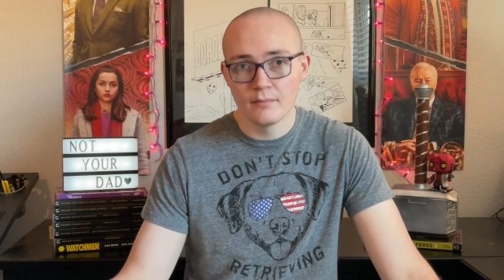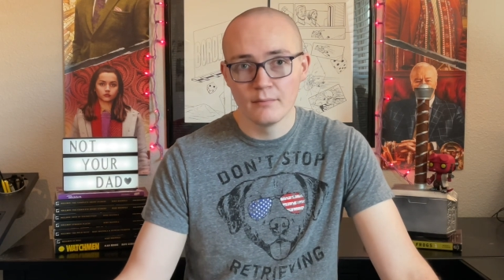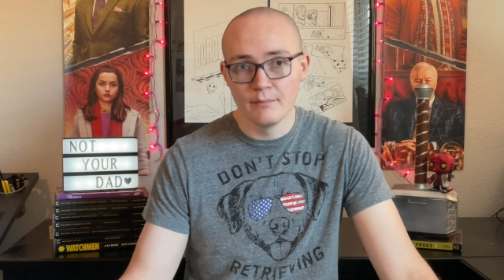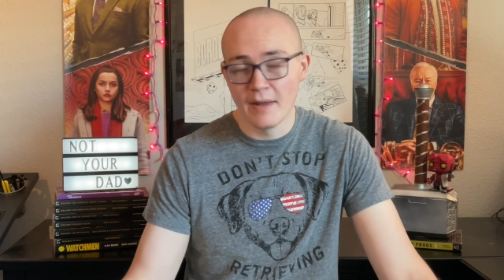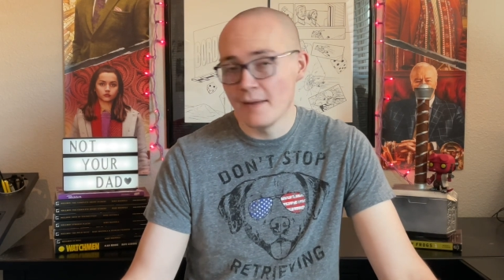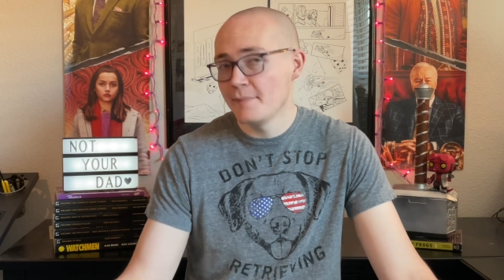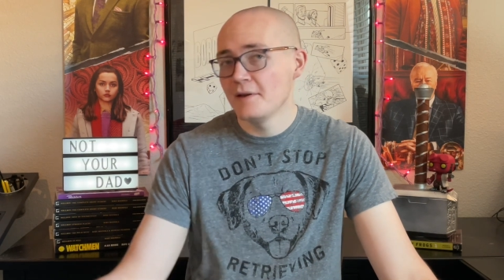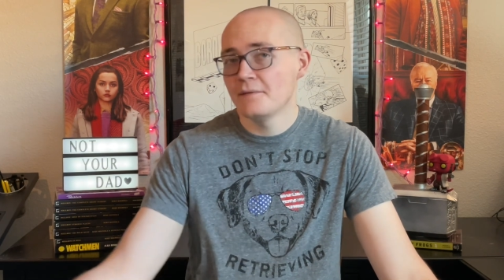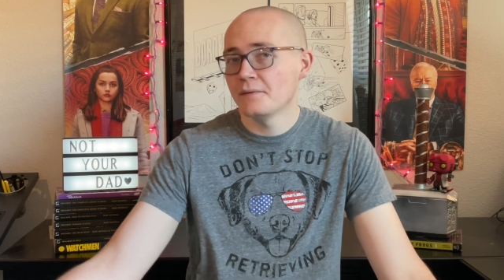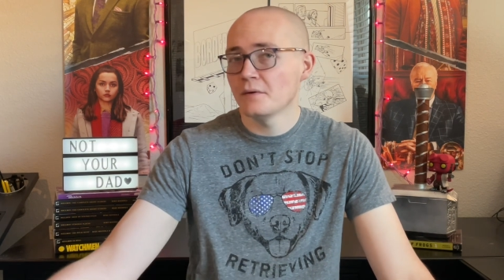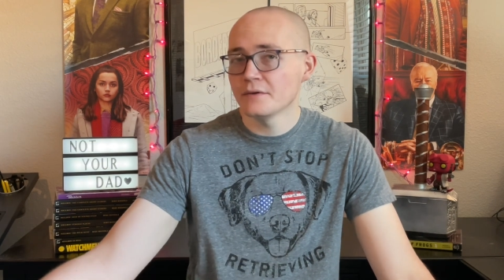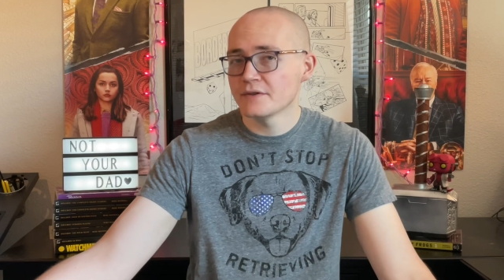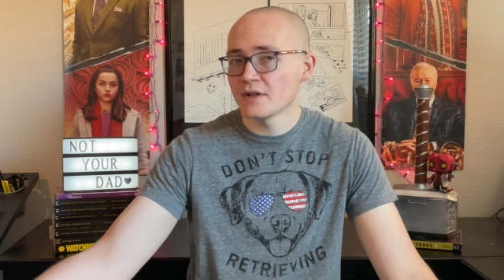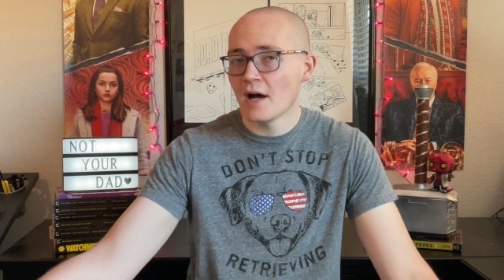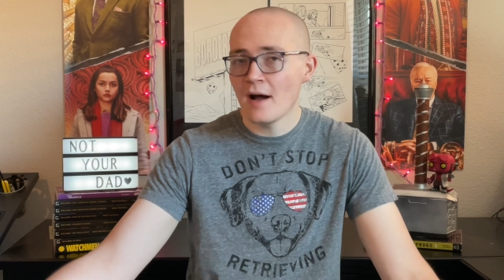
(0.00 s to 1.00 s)
Maybe
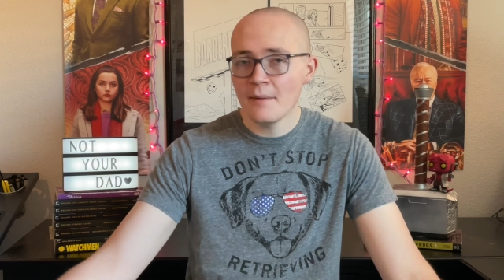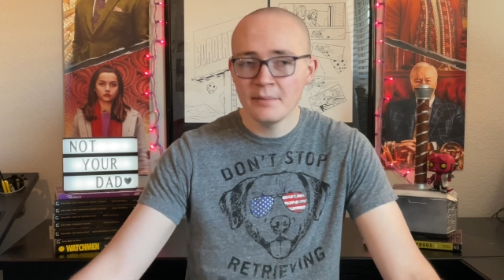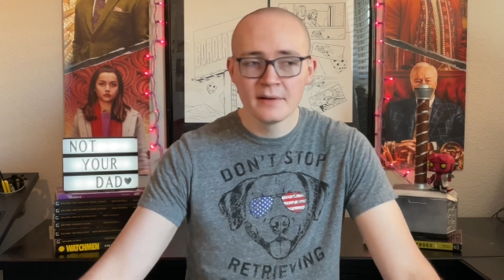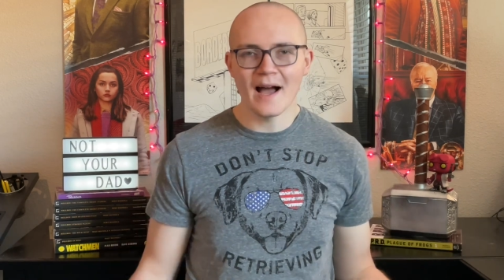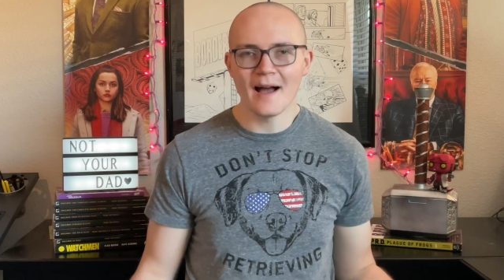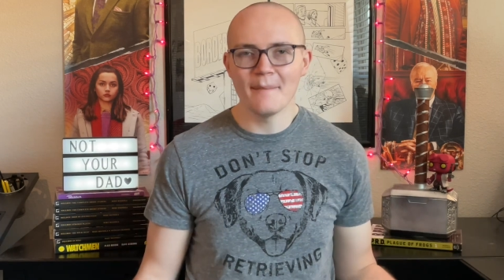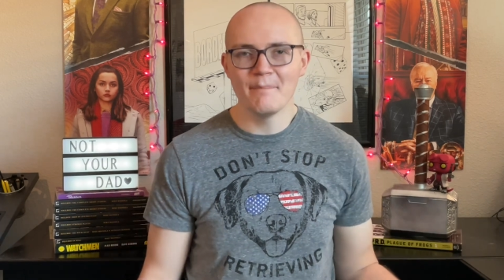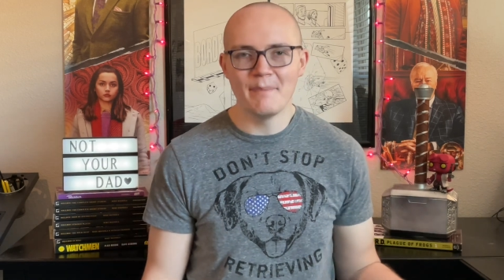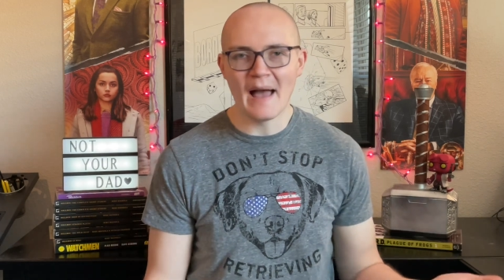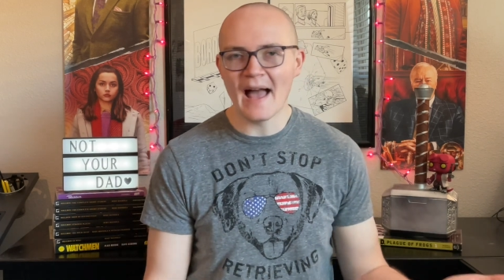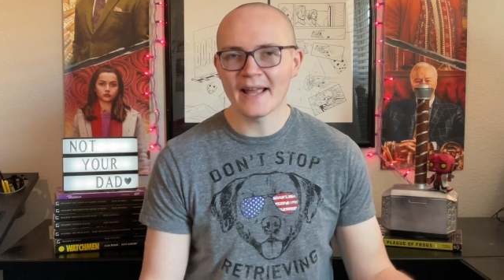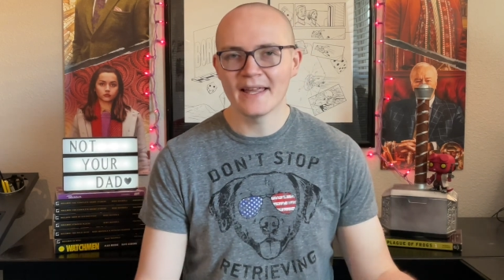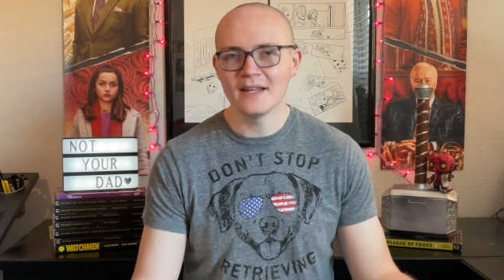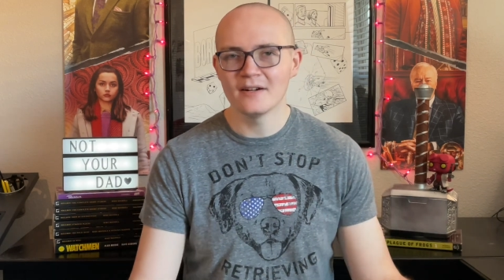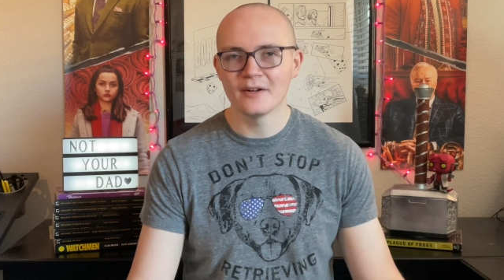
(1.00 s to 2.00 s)
full stop. I'm
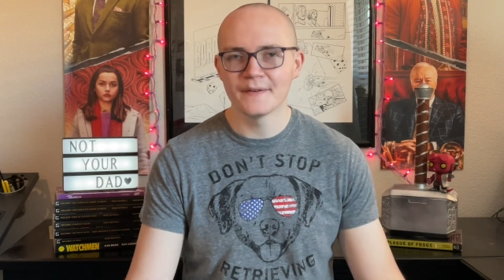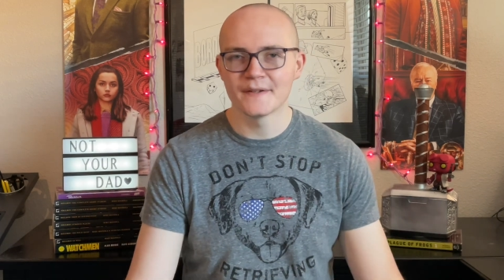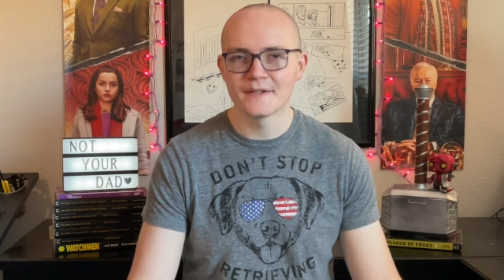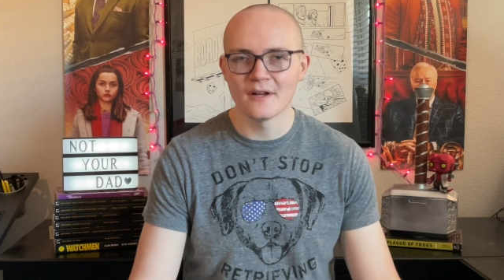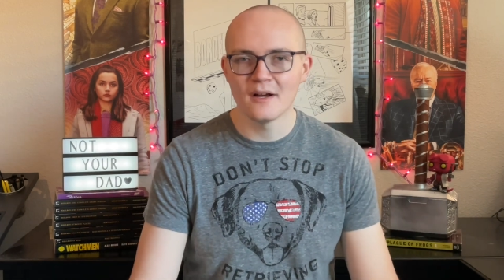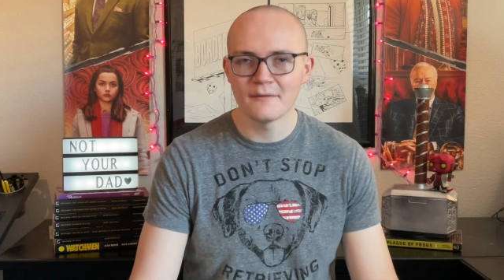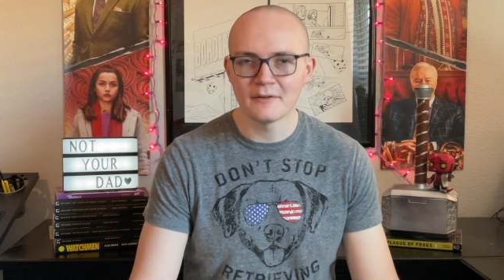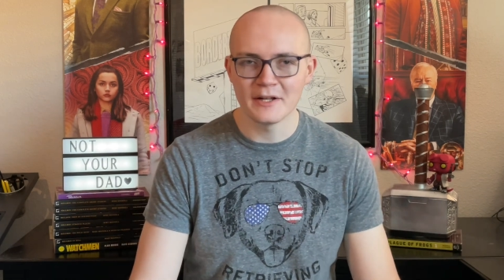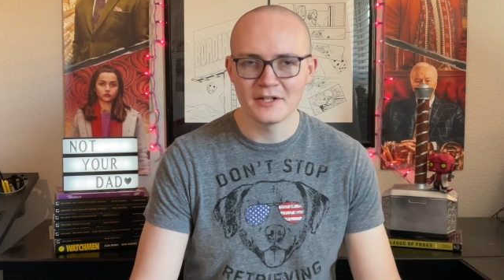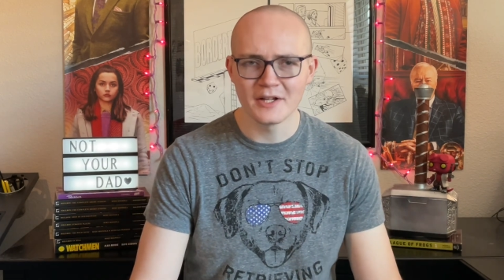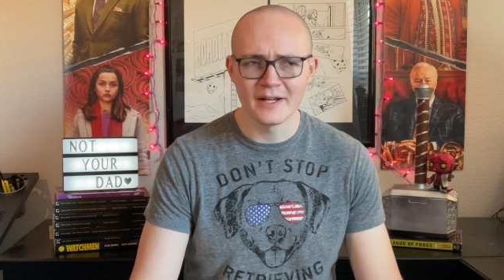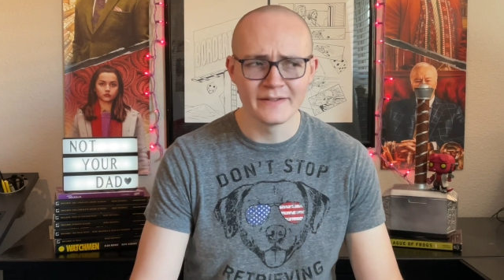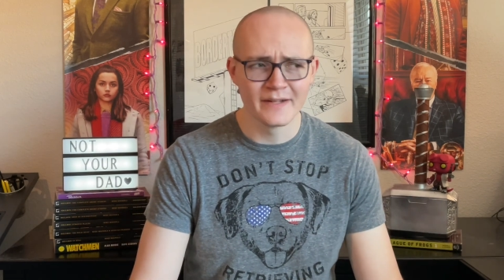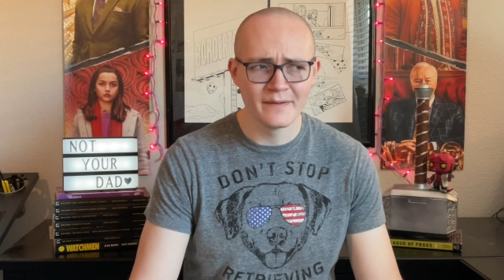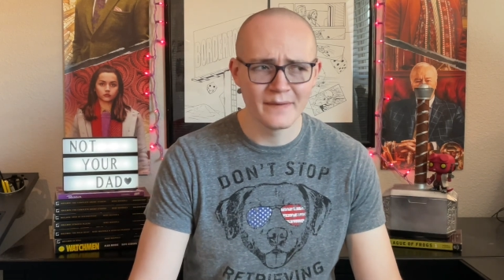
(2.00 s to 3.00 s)
back in on the Saw
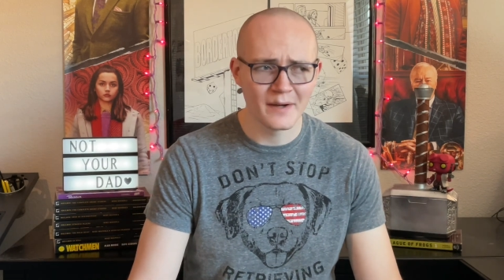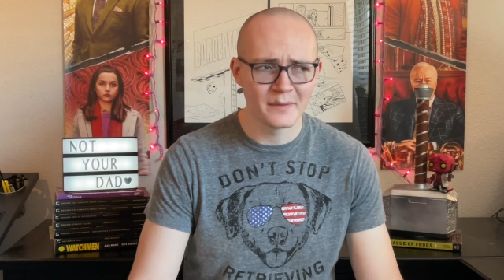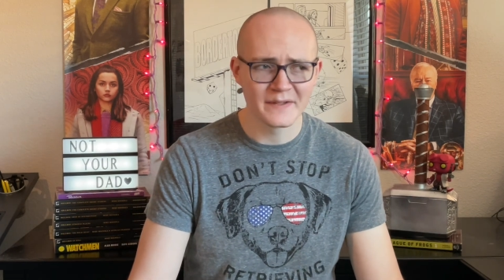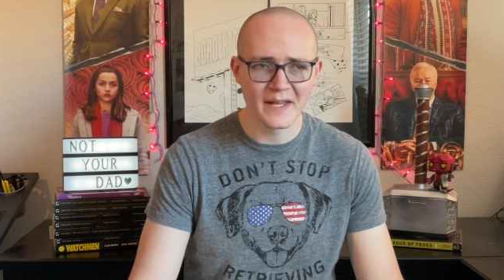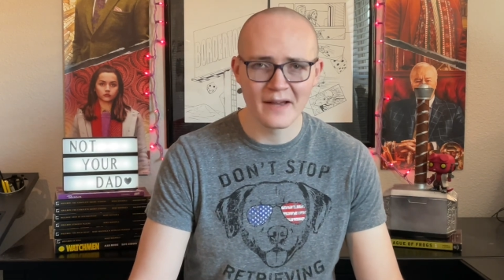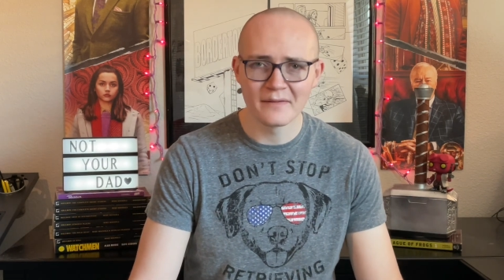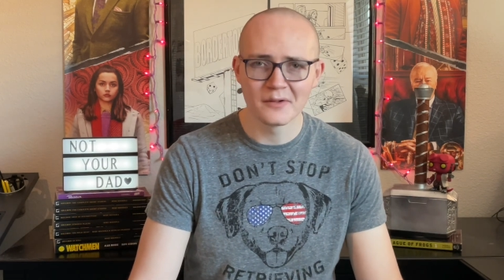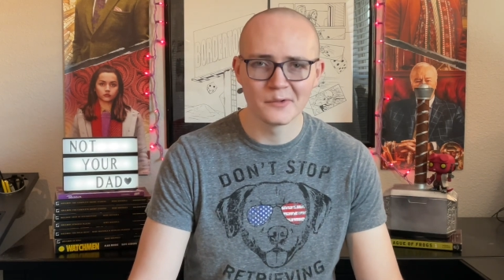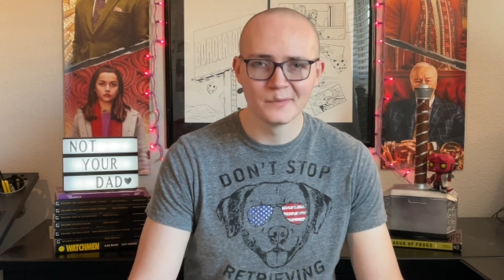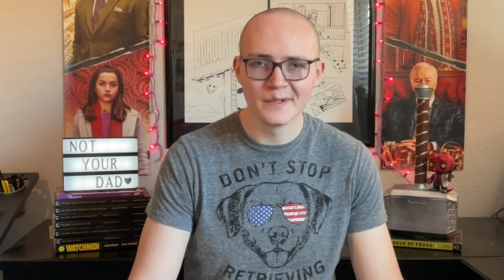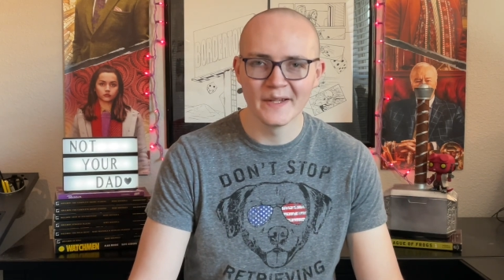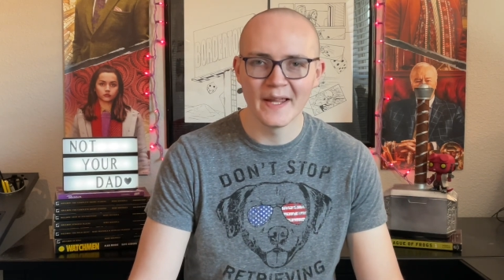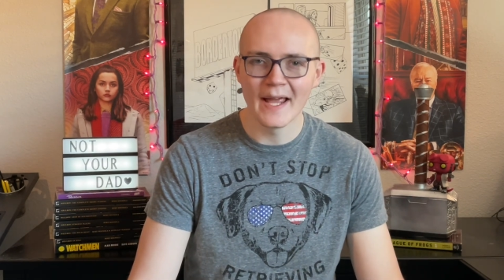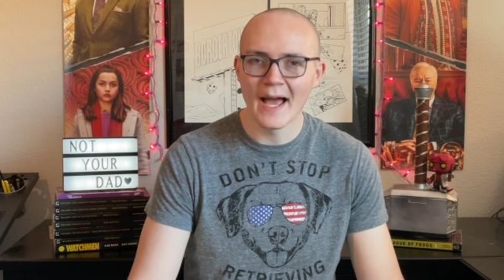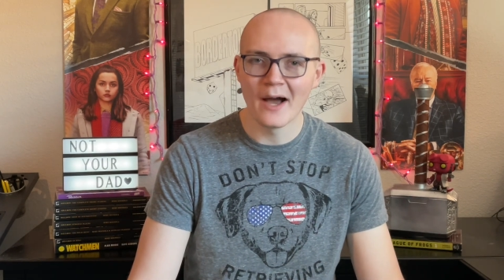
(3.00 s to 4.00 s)
franchise. If I was ever
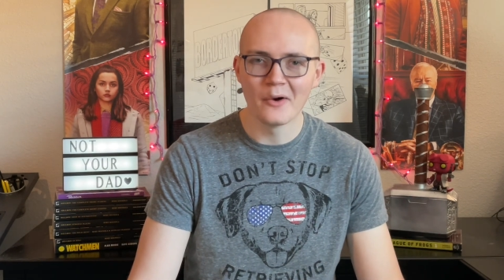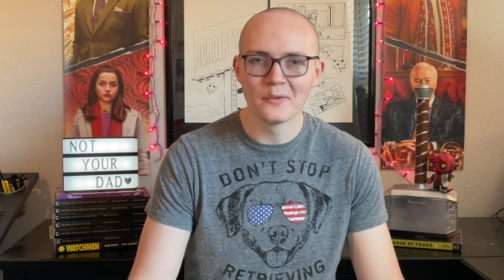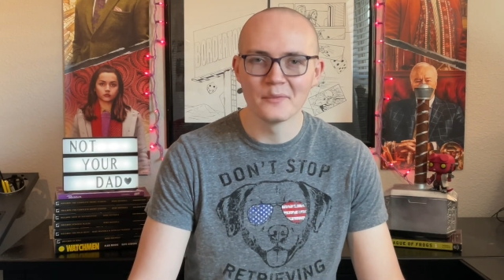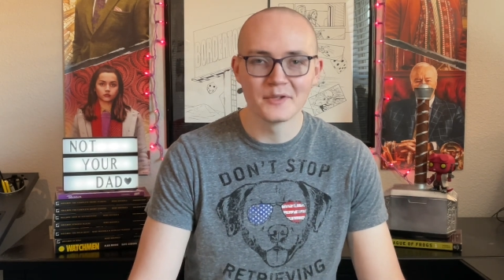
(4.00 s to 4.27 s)
really out,